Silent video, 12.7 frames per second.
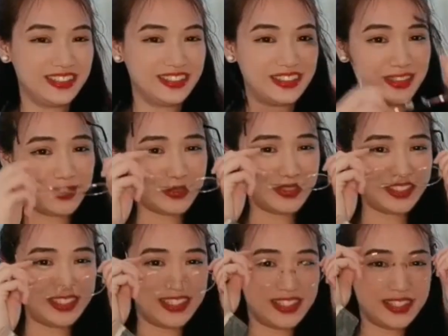So
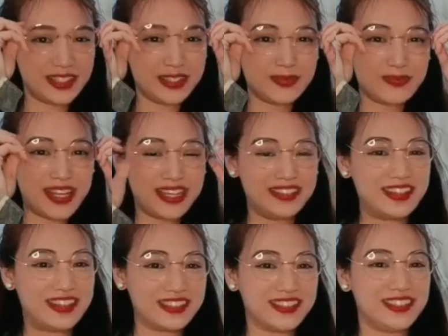this is my
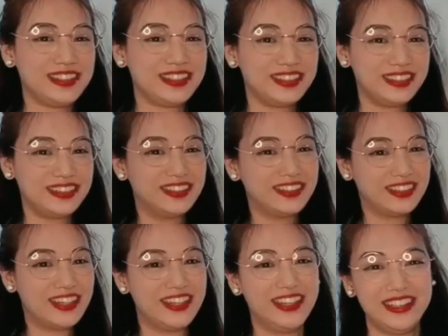next look.
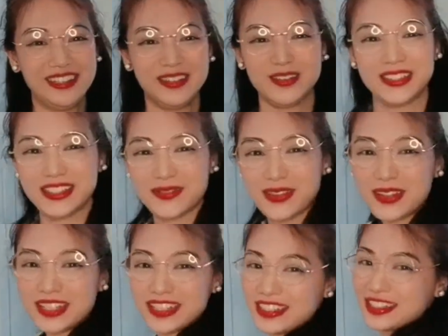I know it's a bit
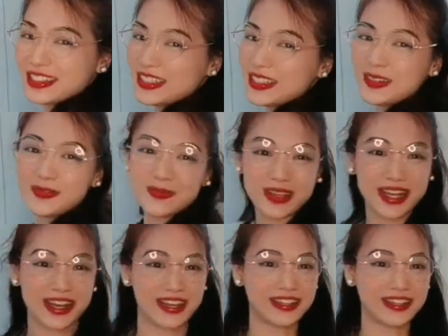geeky, but I